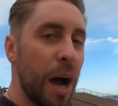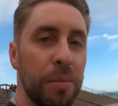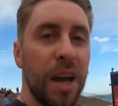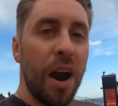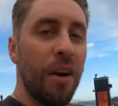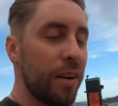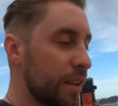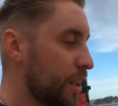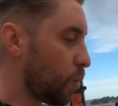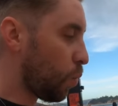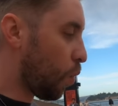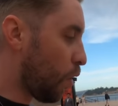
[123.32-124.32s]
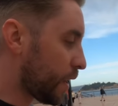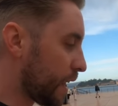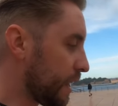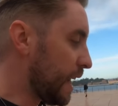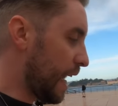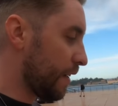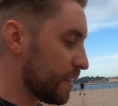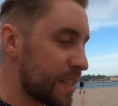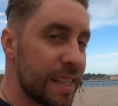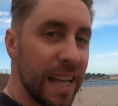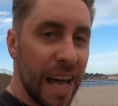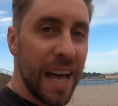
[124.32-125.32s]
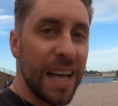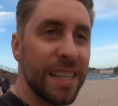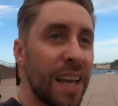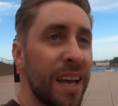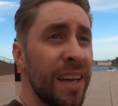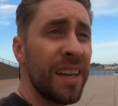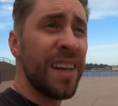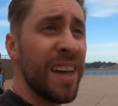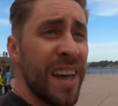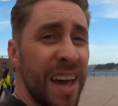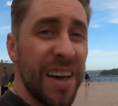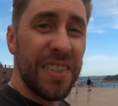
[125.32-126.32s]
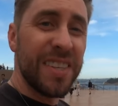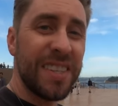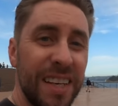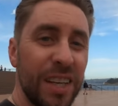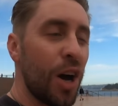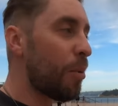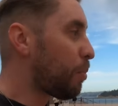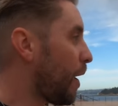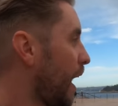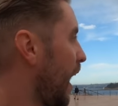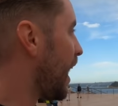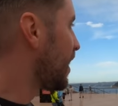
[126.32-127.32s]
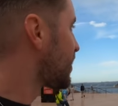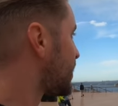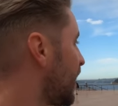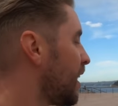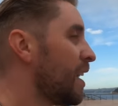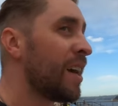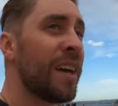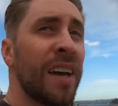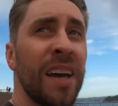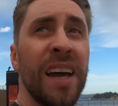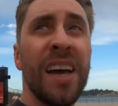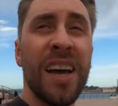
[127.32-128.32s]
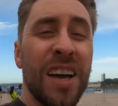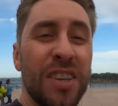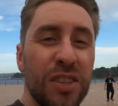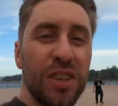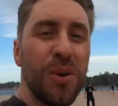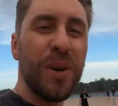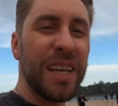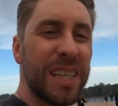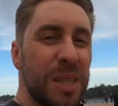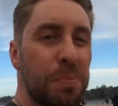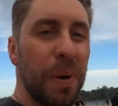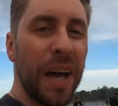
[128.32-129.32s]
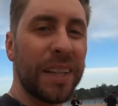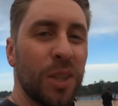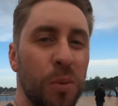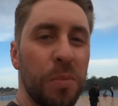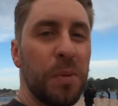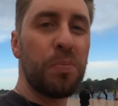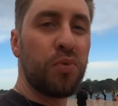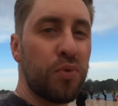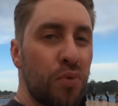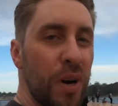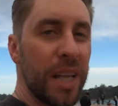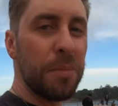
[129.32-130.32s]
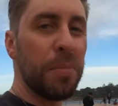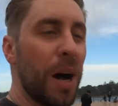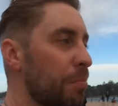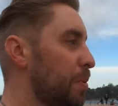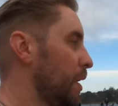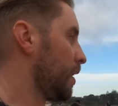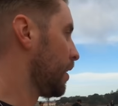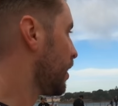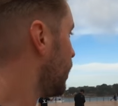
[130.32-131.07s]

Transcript: I'm currently walking down the stairs at the Sydney Opera House. So you would expect it would be pretty bumpy.